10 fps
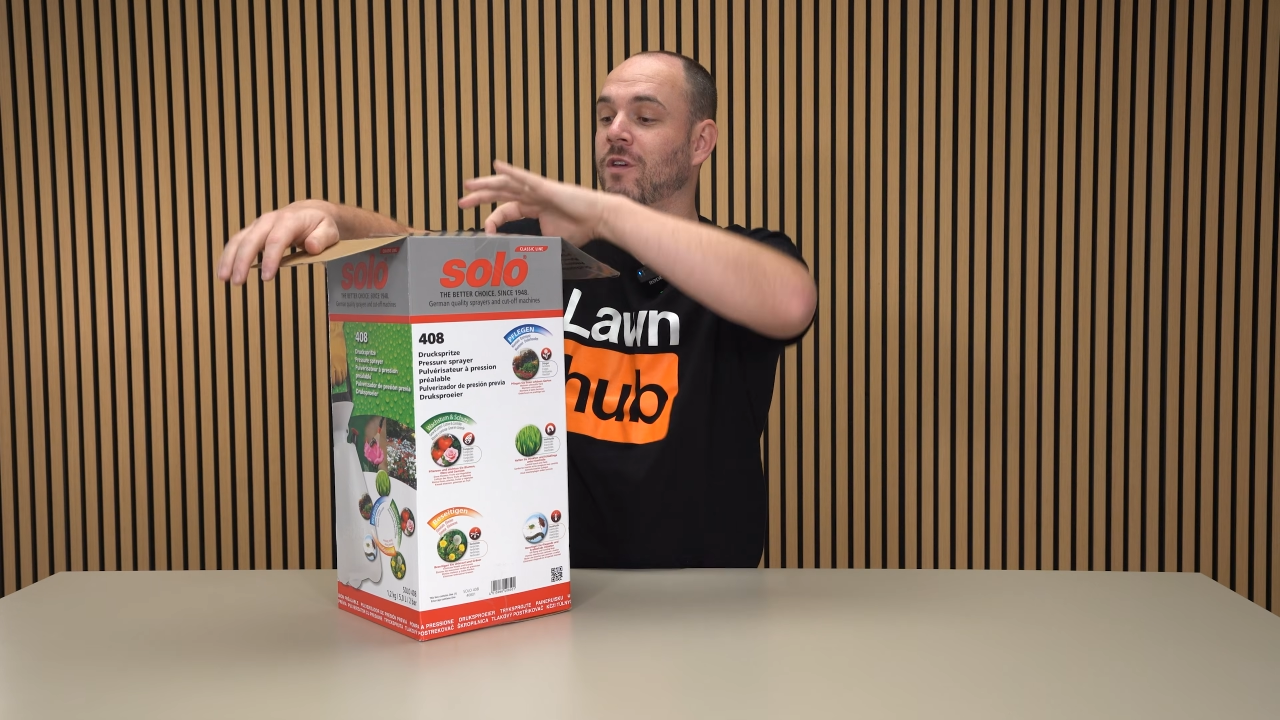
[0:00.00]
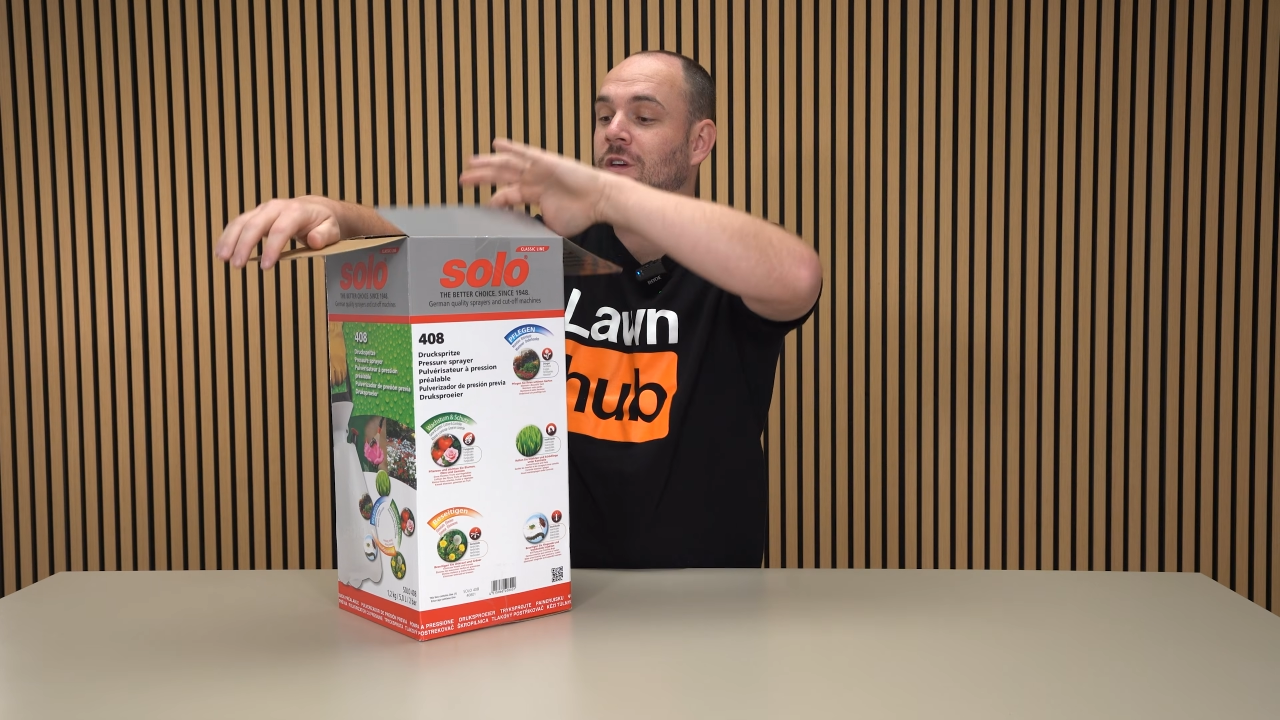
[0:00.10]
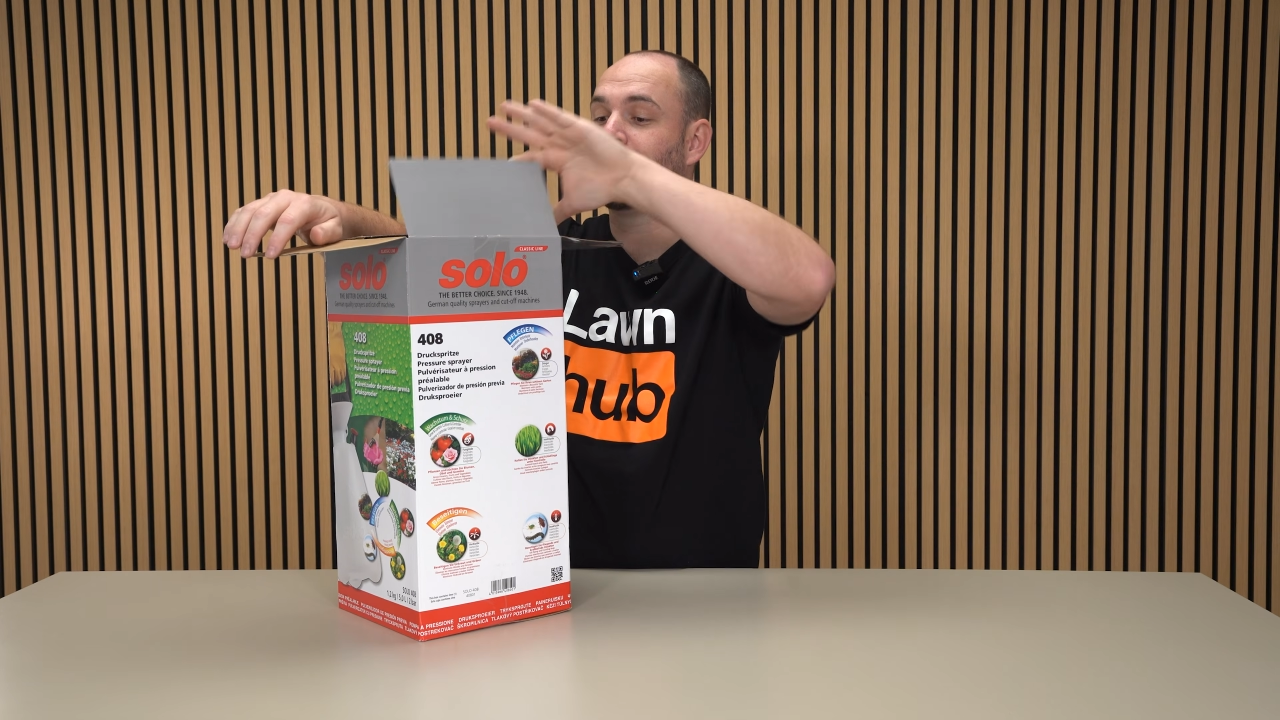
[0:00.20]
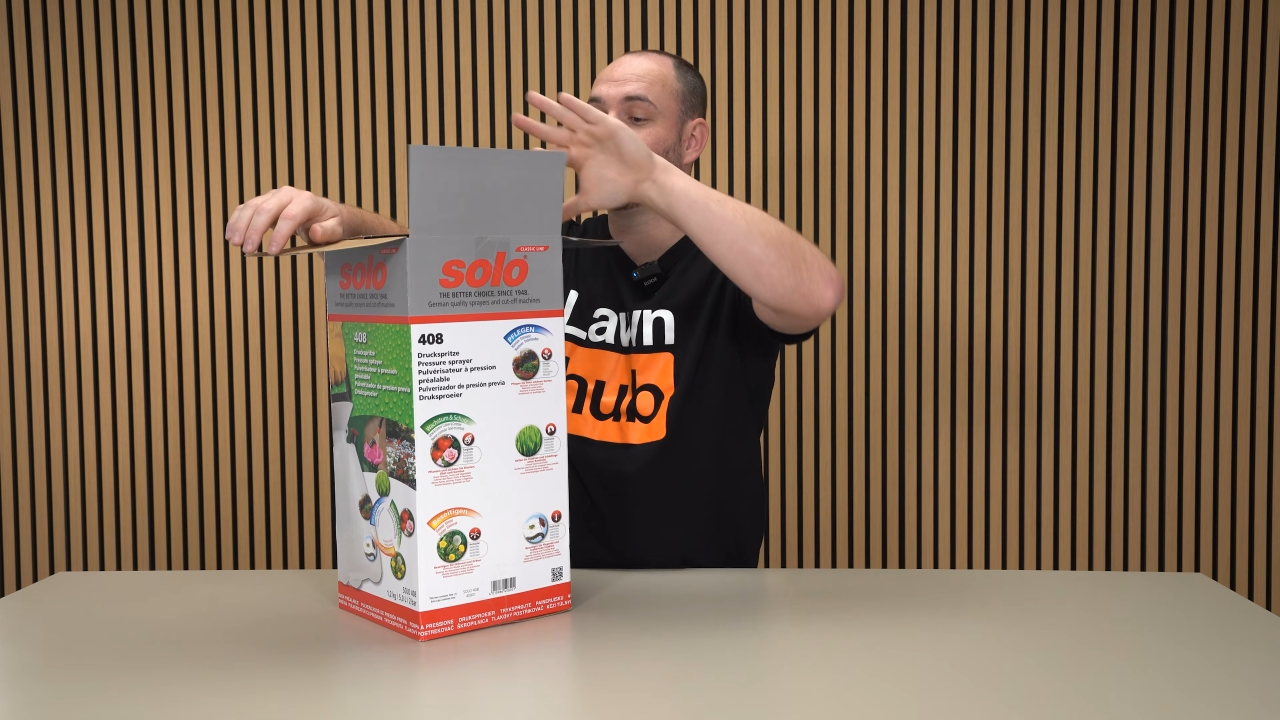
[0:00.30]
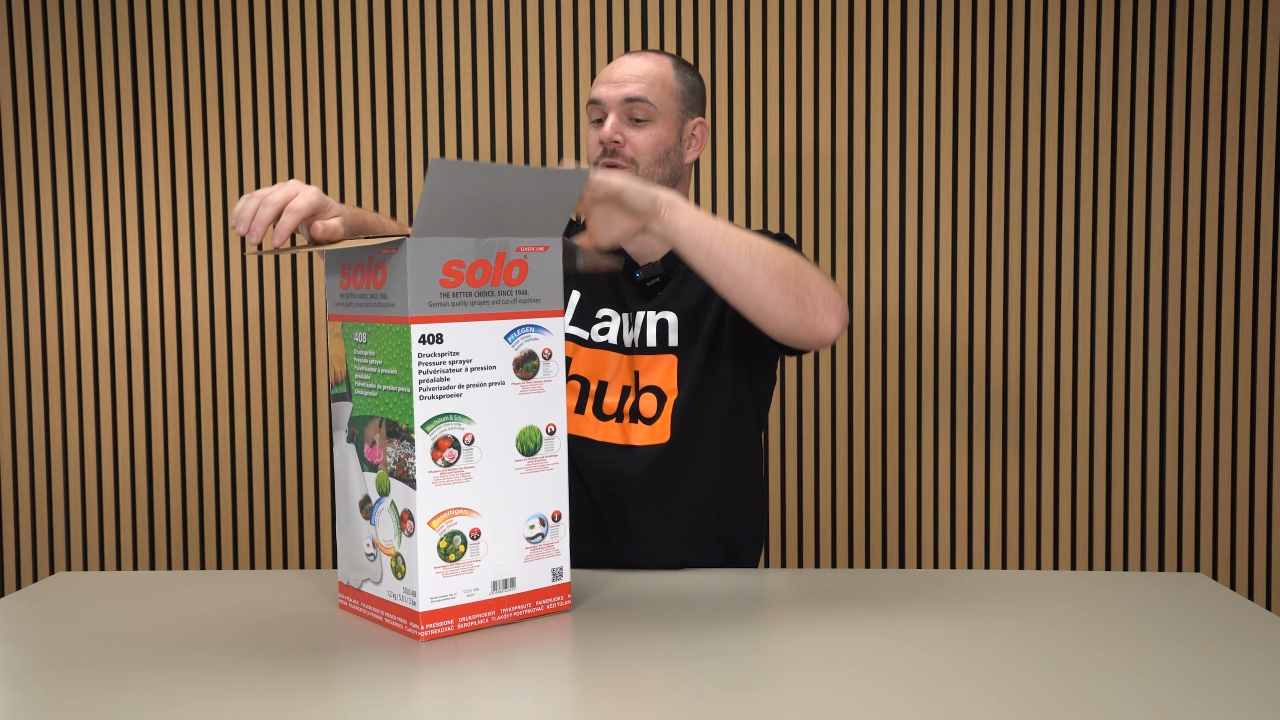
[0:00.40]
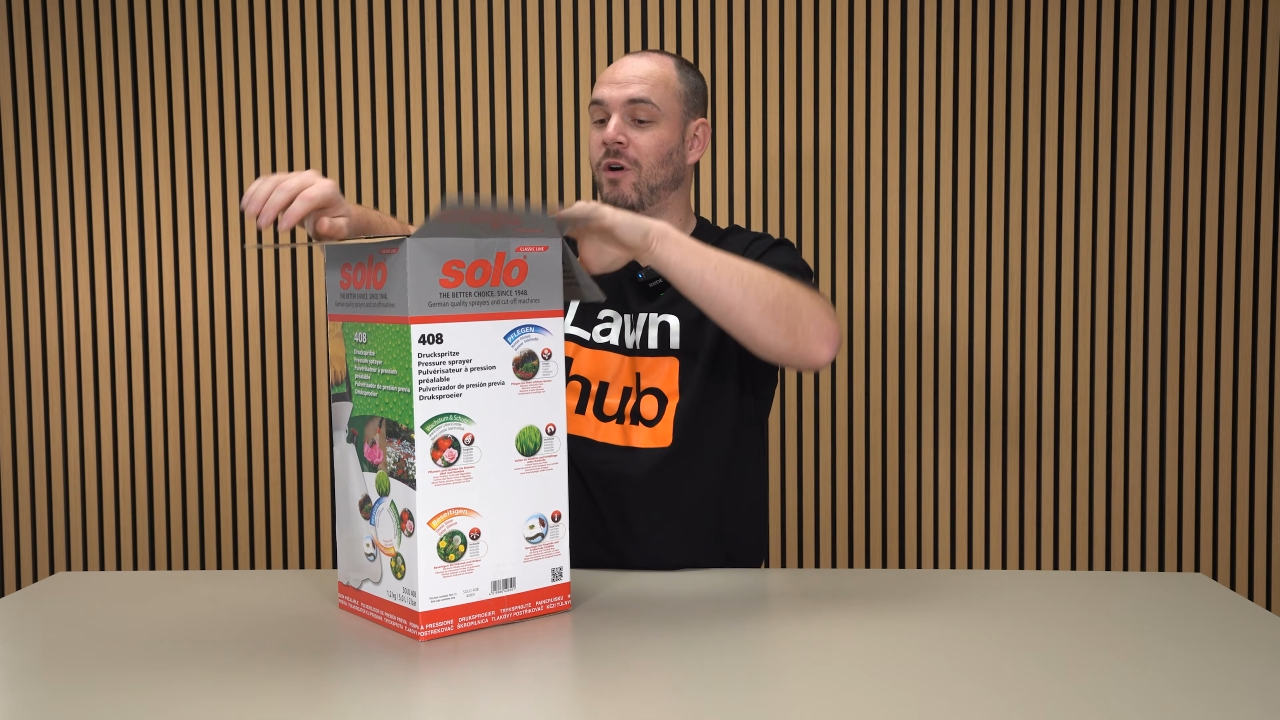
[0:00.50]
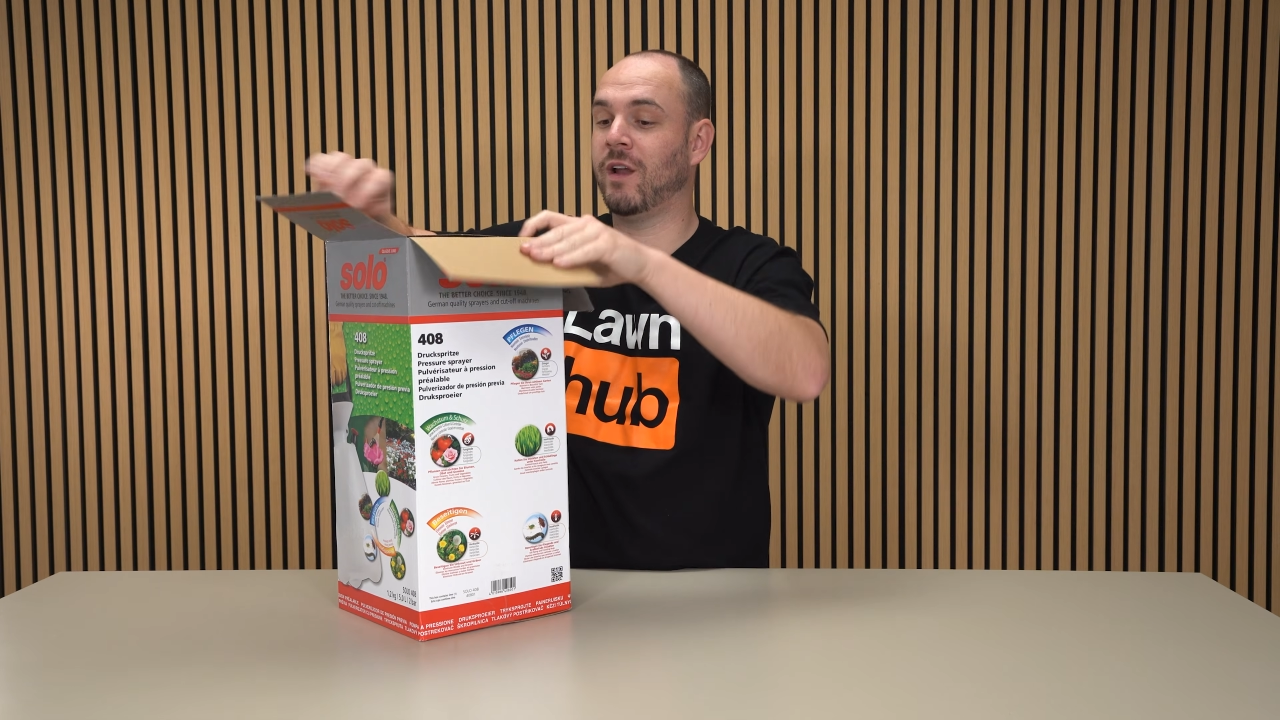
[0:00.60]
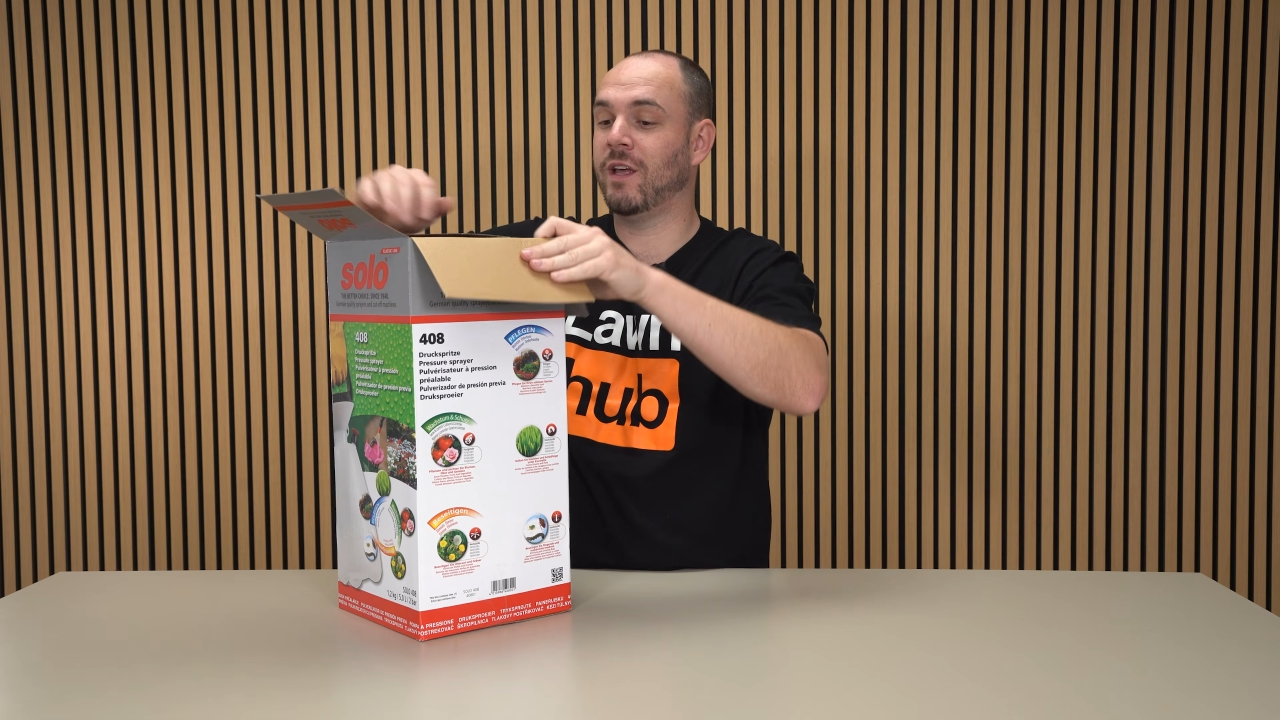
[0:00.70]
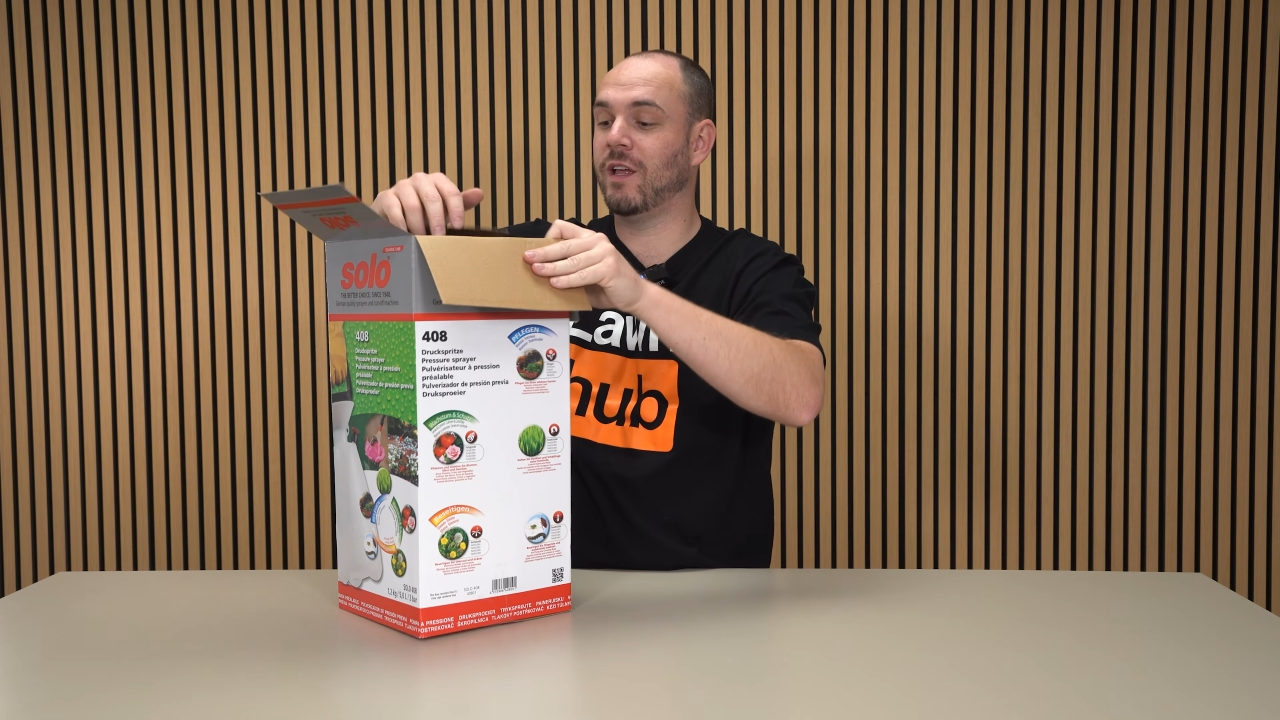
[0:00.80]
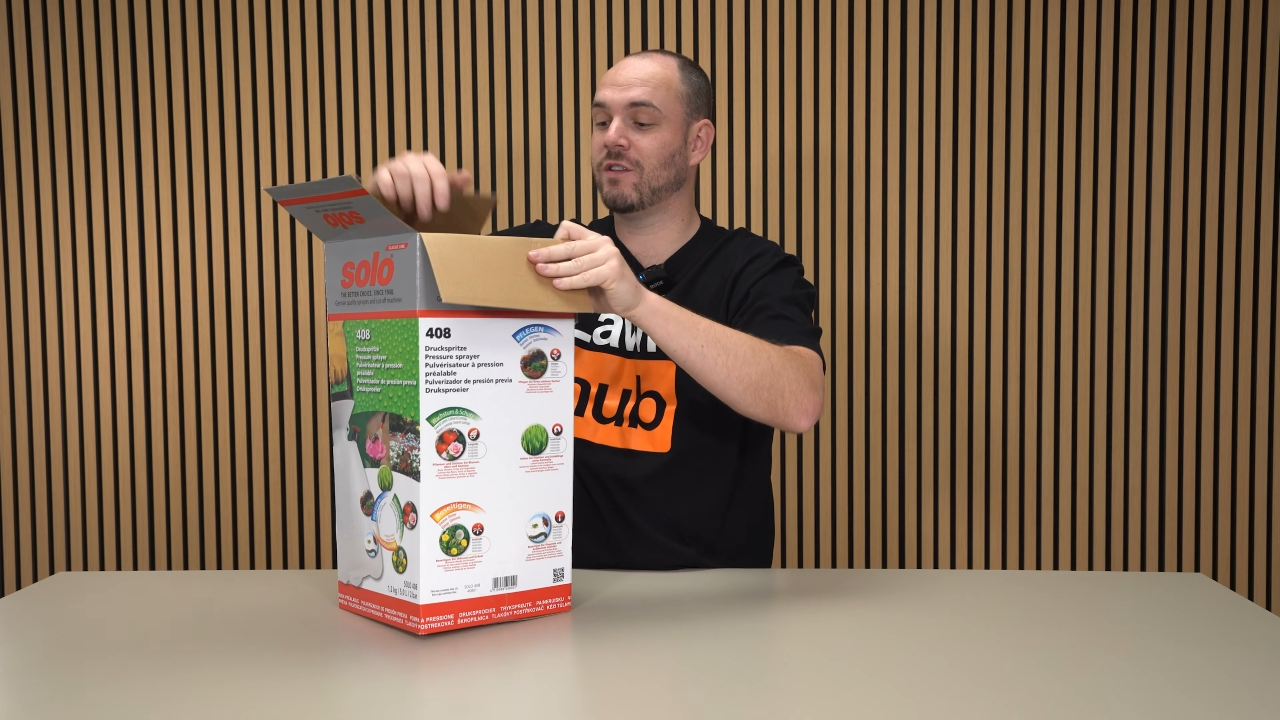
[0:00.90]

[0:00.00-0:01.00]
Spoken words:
you can combine it